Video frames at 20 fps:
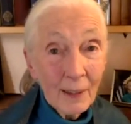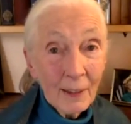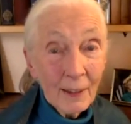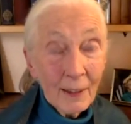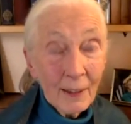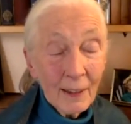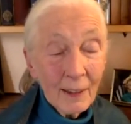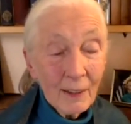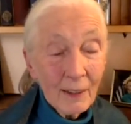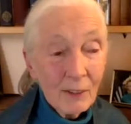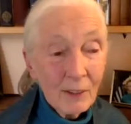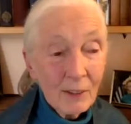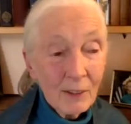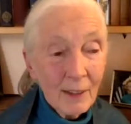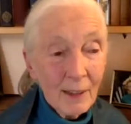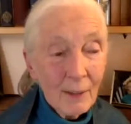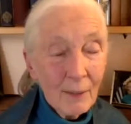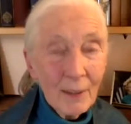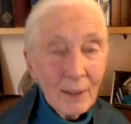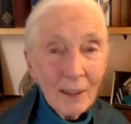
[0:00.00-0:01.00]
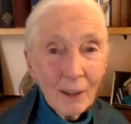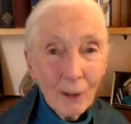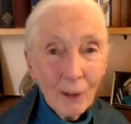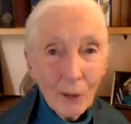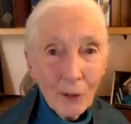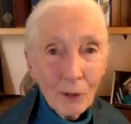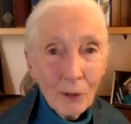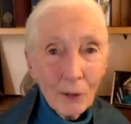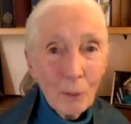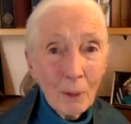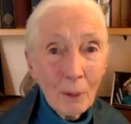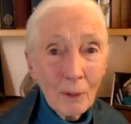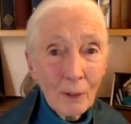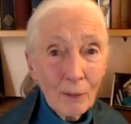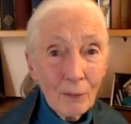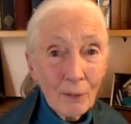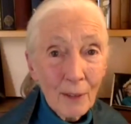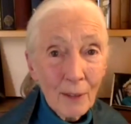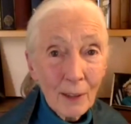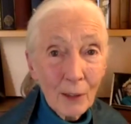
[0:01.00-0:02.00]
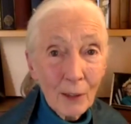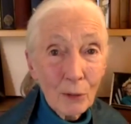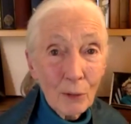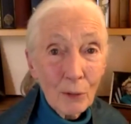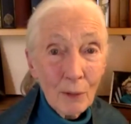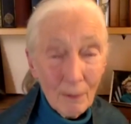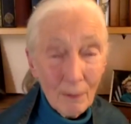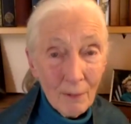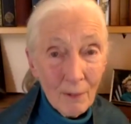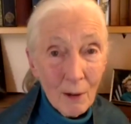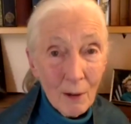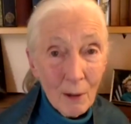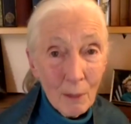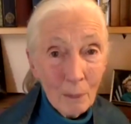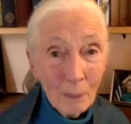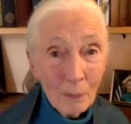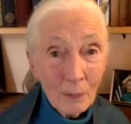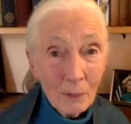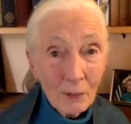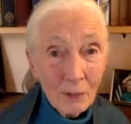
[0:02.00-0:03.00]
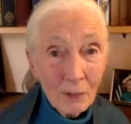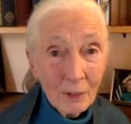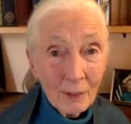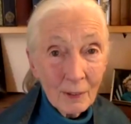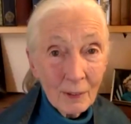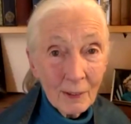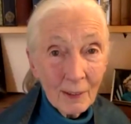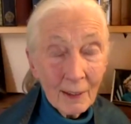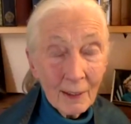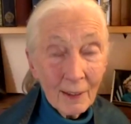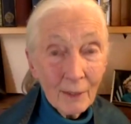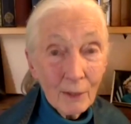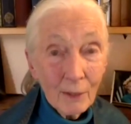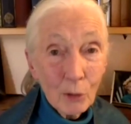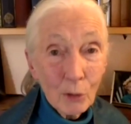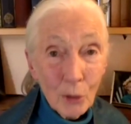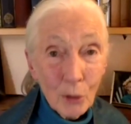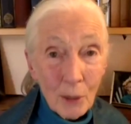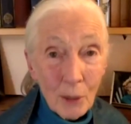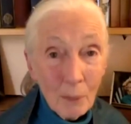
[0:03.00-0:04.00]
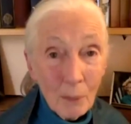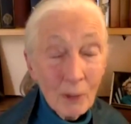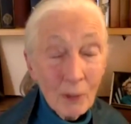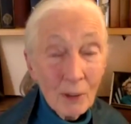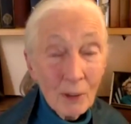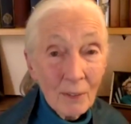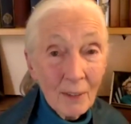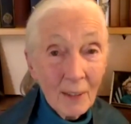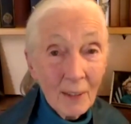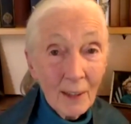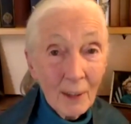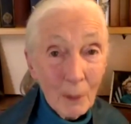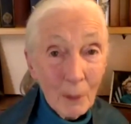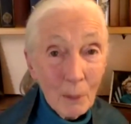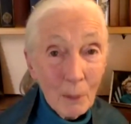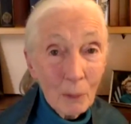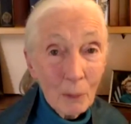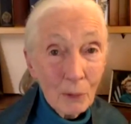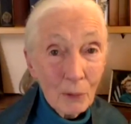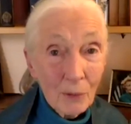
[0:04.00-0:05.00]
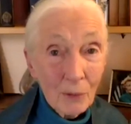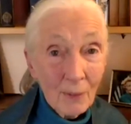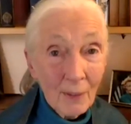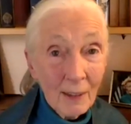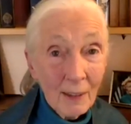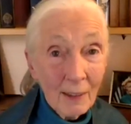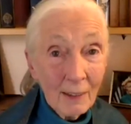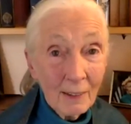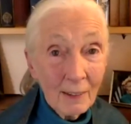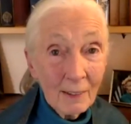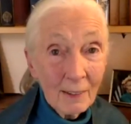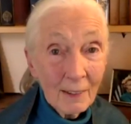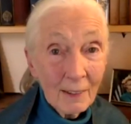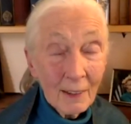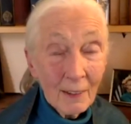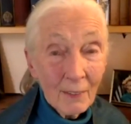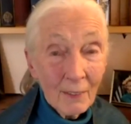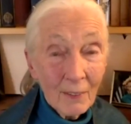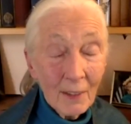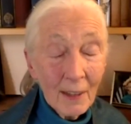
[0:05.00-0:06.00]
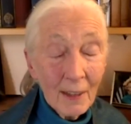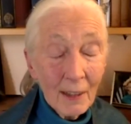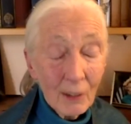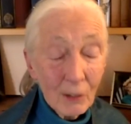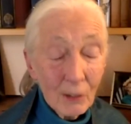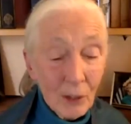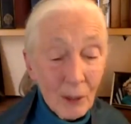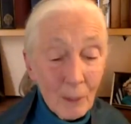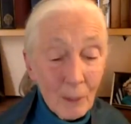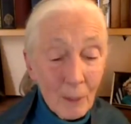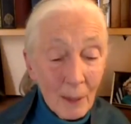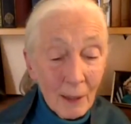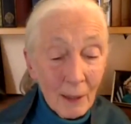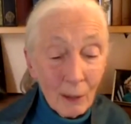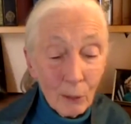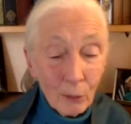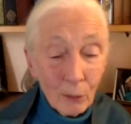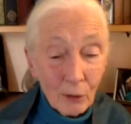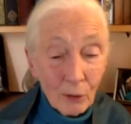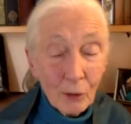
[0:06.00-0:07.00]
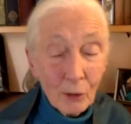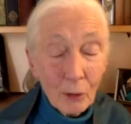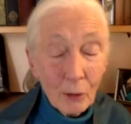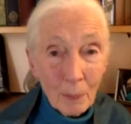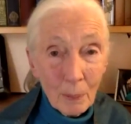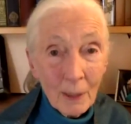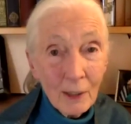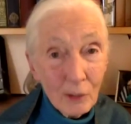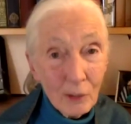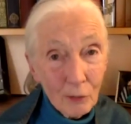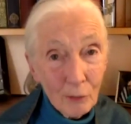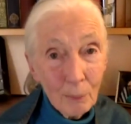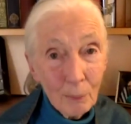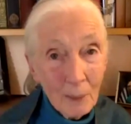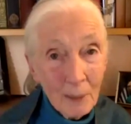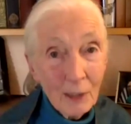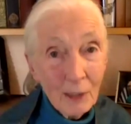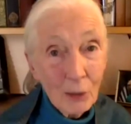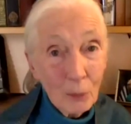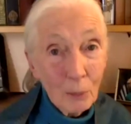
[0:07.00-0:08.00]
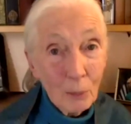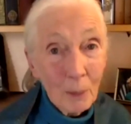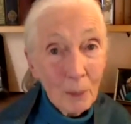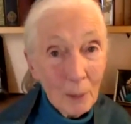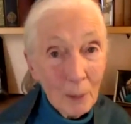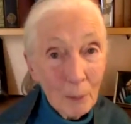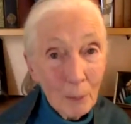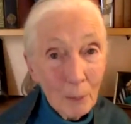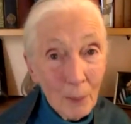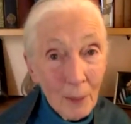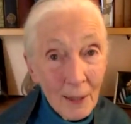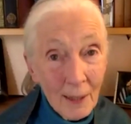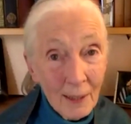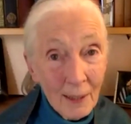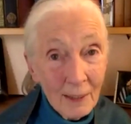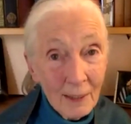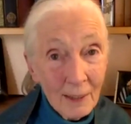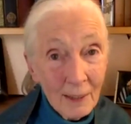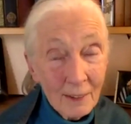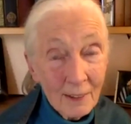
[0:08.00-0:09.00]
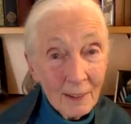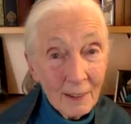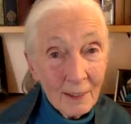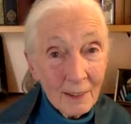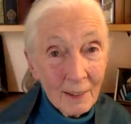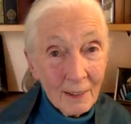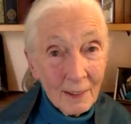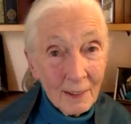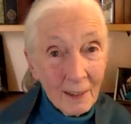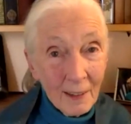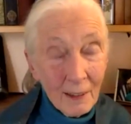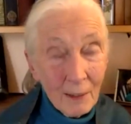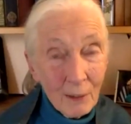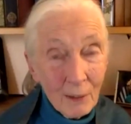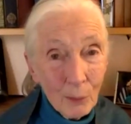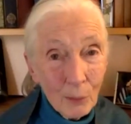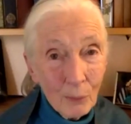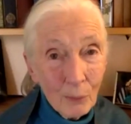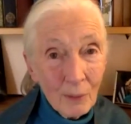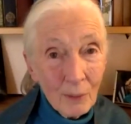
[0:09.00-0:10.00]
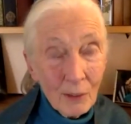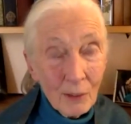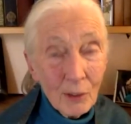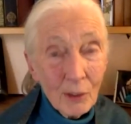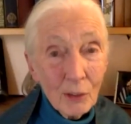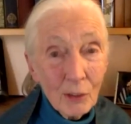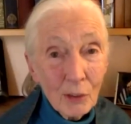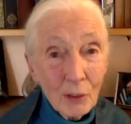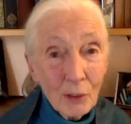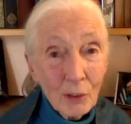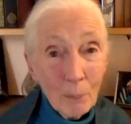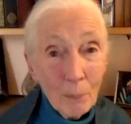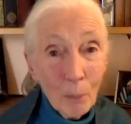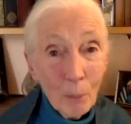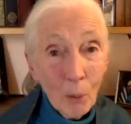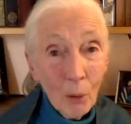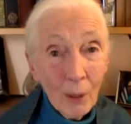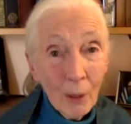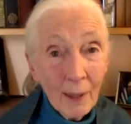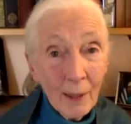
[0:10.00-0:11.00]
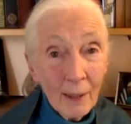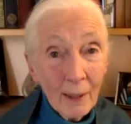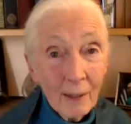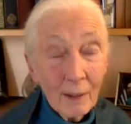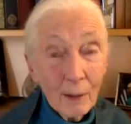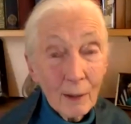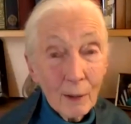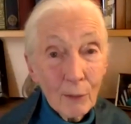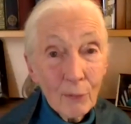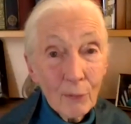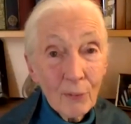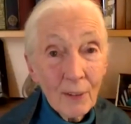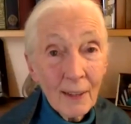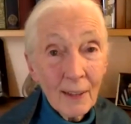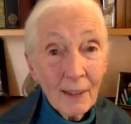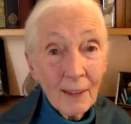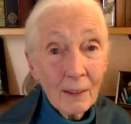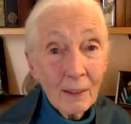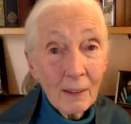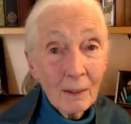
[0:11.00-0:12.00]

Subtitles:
is that having learned about the factory farms and the treatment of the animals there, the next time I looked at a piece of meat on my plate, I thought, this is symbolic. Fear,